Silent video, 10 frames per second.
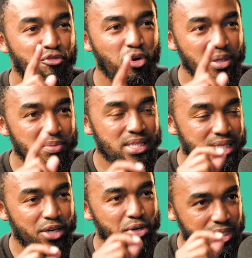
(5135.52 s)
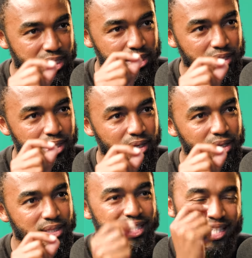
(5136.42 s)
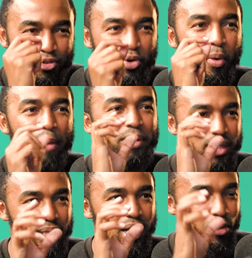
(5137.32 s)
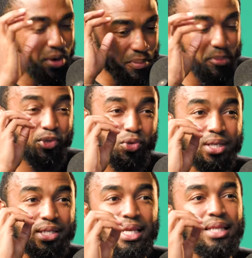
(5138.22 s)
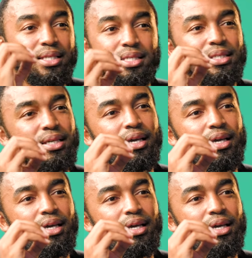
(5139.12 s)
AfriForum's secret weapon, I want people to understand yeah. this,